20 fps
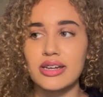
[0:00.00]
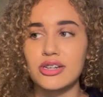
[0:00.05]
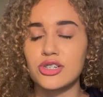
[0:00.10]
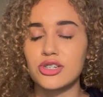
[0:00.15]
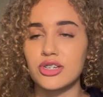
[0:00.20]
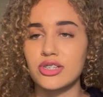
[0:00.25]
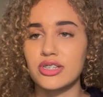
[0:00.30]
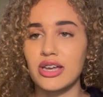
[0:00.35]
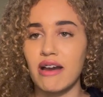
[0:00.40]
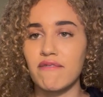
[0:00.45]

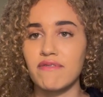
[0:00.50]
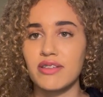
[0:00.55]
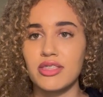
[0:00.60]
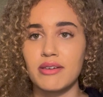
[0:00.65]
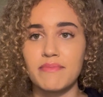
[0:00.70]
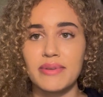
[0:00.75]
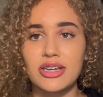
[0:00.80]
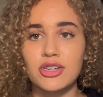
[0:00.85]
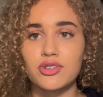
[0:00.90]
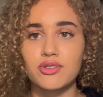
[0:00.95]
just having the
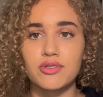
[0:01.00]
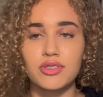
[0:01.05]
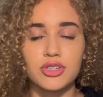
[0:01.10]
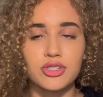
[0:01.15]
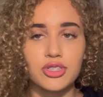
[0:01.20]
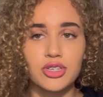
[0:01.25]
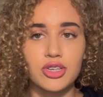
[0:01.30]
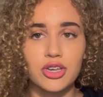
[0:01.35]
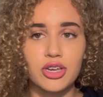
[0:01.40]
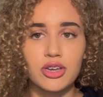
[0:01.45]
mixture of the
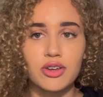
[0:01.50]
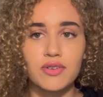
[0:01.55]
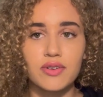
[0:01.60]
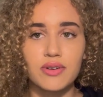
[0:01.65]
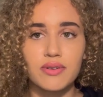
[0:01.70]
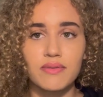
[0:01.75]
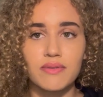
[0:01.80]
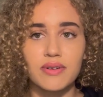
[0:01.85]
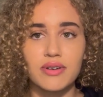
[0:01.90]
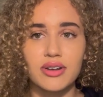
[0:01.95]
two